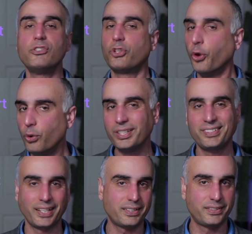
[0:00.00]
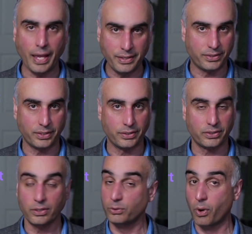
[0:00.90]
2 to 6
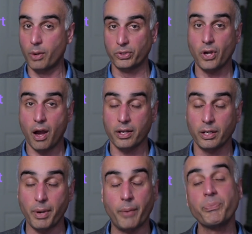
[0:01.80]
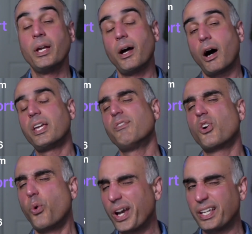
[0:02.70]
sentences is what we're talking about. I'll give a
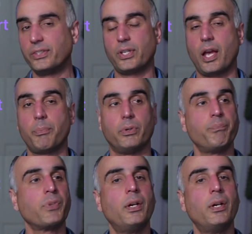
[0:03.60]
quick example.